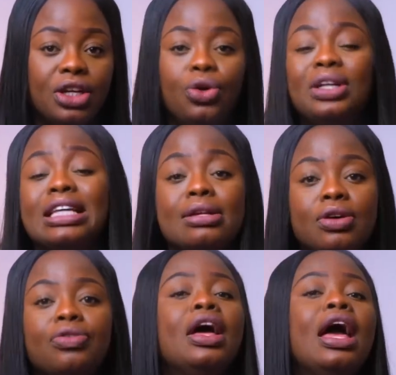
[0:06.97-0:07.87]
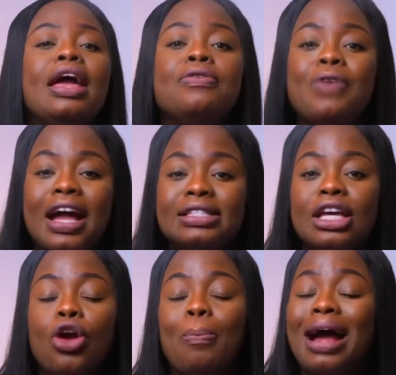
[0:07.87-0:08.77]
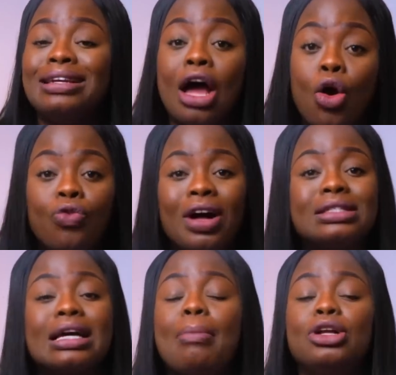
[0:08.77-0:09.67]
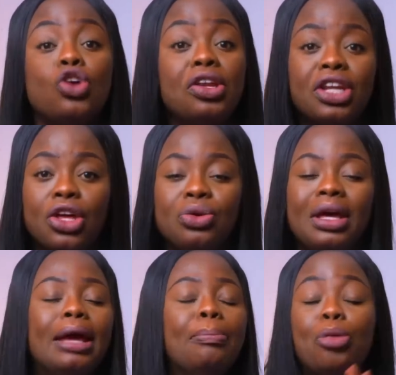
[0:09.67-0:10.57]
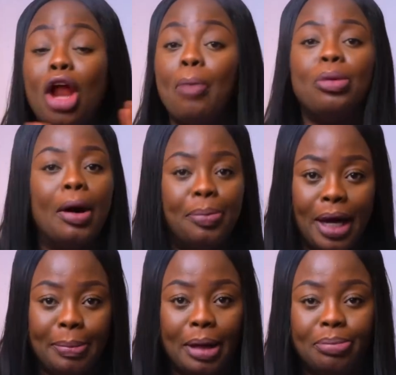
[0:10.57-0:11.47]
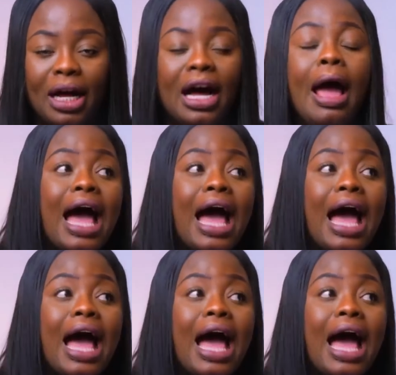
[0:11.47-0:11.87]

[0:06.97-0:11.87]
in terms of inviting your partner over to come and join in the UK, blah, blah, blah, blah, blah.